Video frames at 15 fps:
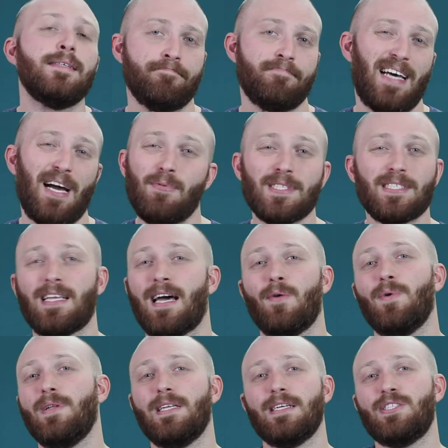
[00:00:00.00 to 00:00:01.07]
I was not
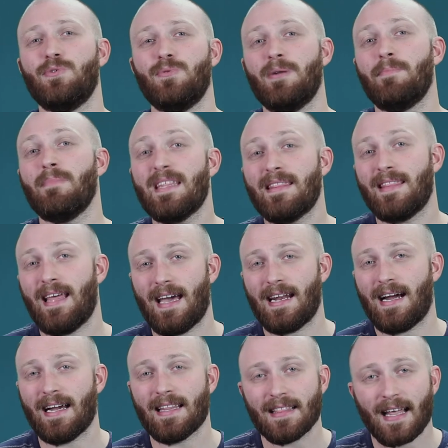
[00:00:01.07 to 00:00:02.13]
willing to admit that
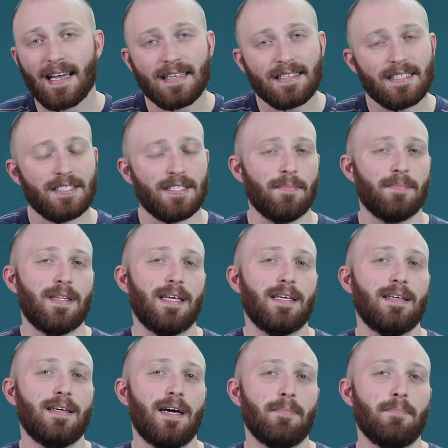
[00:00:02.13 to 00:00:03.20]
I liked
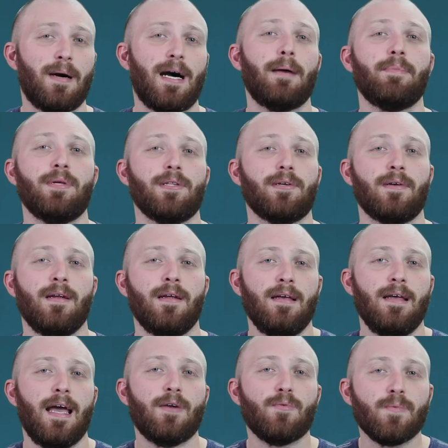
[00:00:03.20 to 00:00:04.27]
something unpopular.
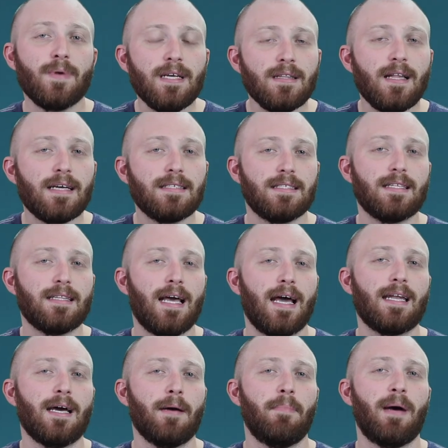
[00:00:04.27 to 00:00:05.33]
And realizing
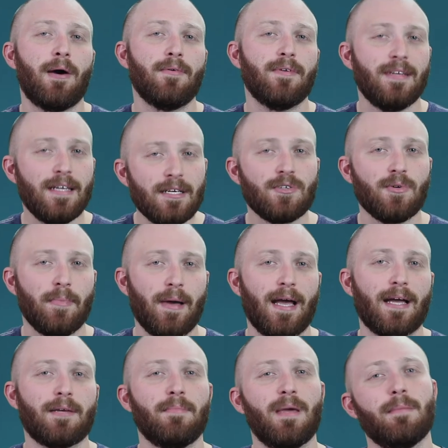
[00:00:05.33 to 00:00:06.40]
that about
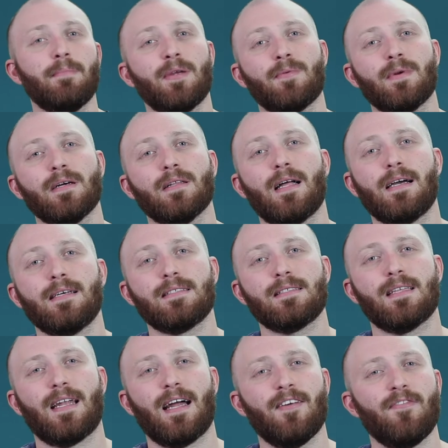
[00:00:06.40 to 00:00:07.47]
Nickelback made me realize
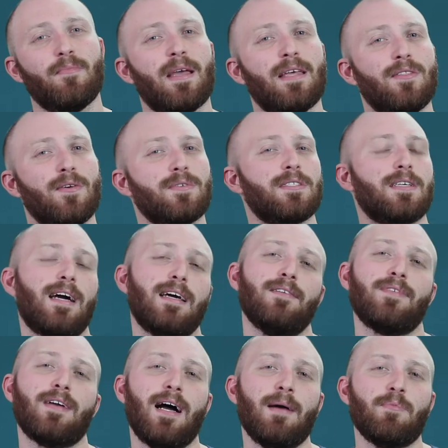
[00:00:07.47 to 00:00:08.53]
that I've made those kind
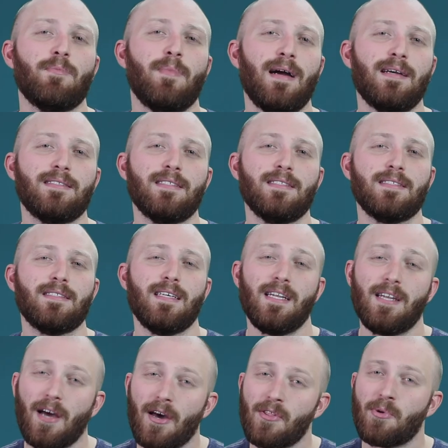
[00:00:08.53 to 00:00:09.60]
of compromises
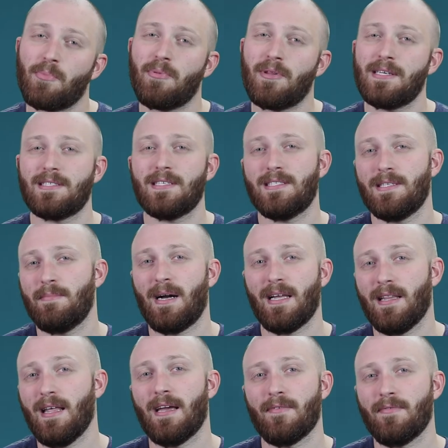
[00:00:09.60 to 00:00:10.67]
in other places in my
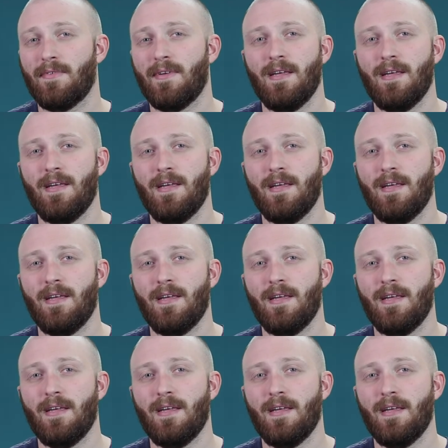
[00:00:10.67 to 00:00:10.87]
life.